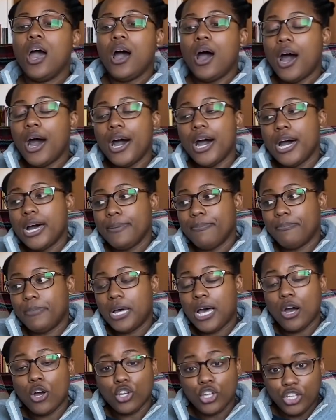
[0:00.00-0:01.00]
um,
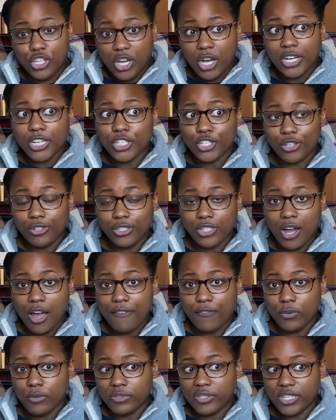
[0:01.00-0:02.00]
young adult
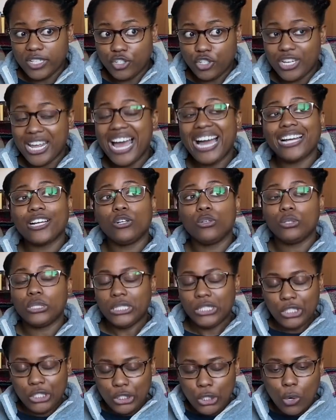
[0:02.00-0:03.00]
novels that tackle
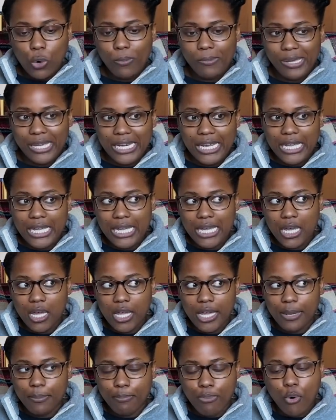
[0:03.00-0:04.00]
so many
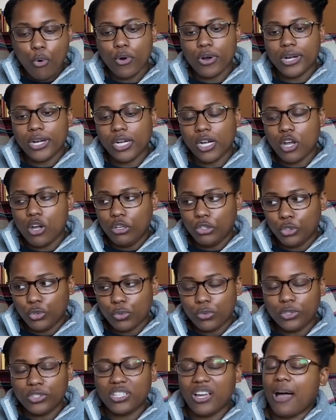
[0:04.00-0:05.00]
important
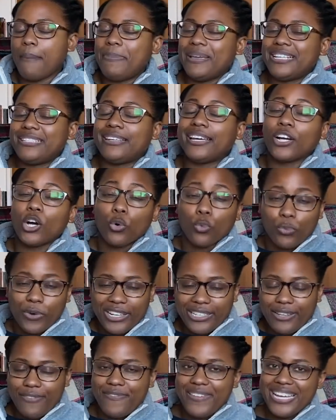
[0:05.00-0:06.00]
cultural topics that are
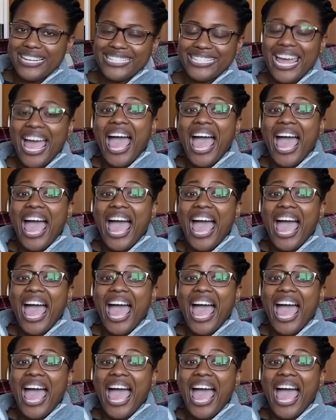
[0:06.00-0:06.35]
relevant